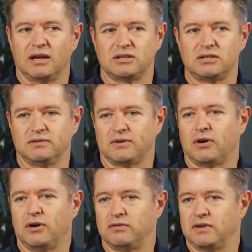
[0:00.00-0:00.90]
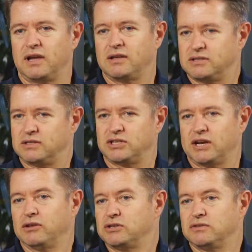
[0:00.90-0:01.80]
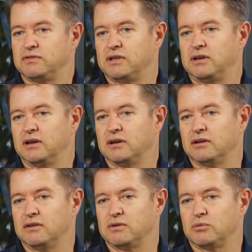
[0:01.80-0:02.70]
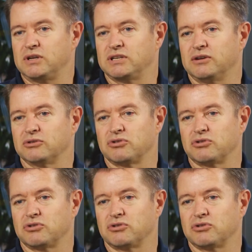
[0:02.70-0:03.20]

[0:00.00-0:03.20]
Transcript: to survive against the challenge of the retail